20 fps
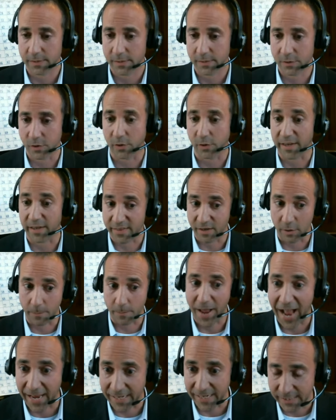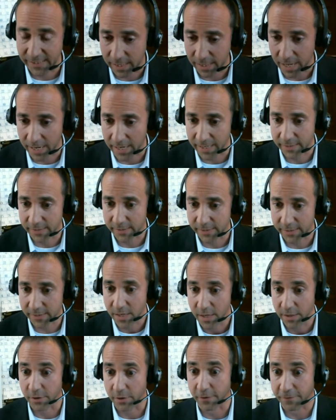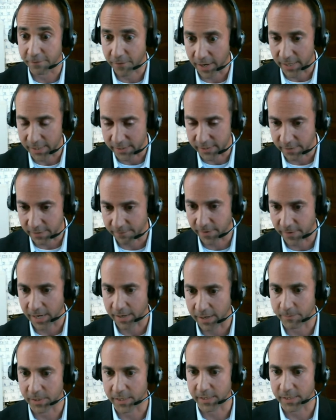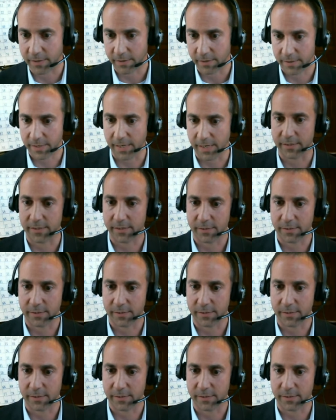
So, like their past clients, their friends and family. Yes.